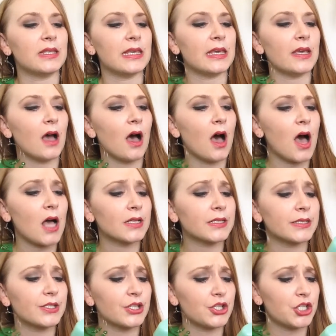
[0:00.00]
the
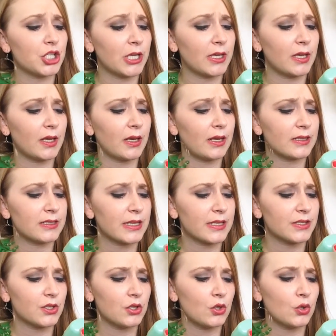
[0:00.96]
Oxygen. It
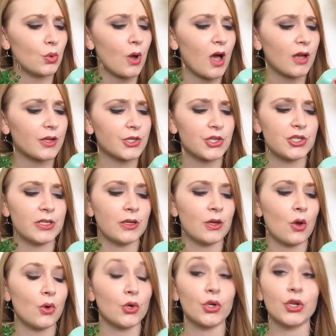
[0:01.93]
says new Oxygen
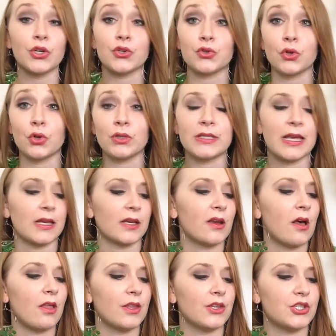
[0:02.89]
odor control
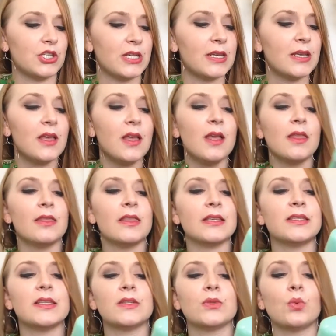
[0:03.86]
technology.
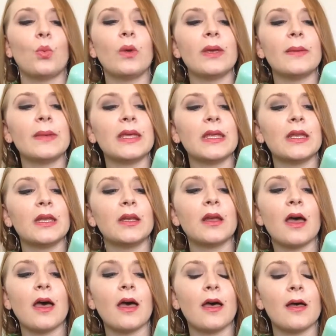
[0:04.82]
This is women,
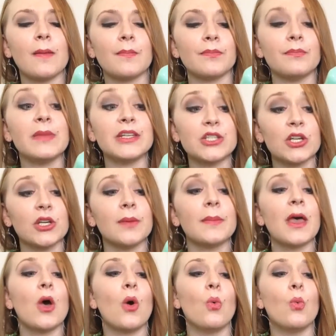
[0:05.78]

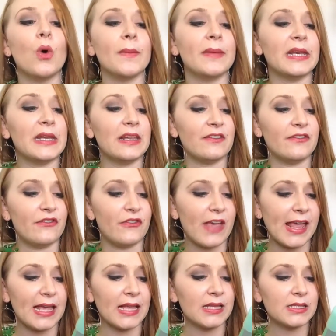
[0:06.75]
Mitchum Woman
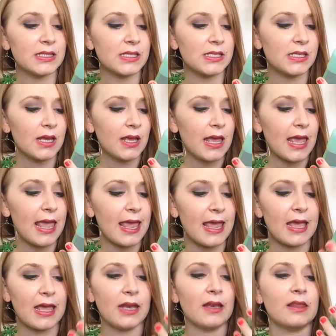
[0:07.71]
Advanced.
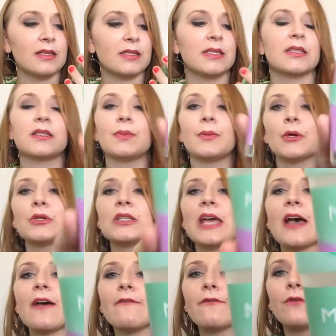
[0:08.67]
And this is supposed to
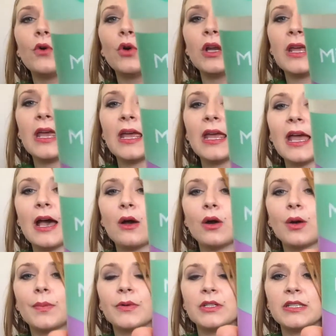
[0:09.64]
have
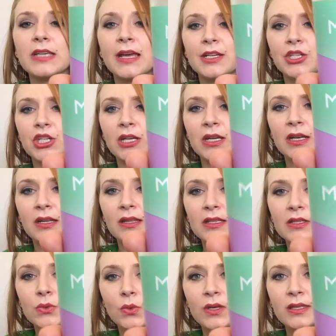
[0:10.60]
48-hour protection.
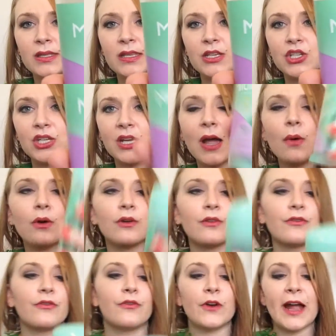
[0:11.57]
This was the Shower
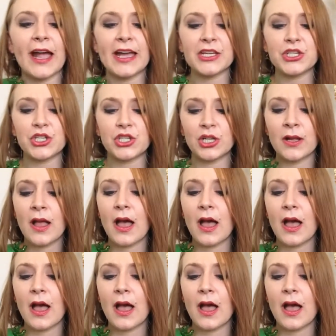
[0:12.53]
Fresh.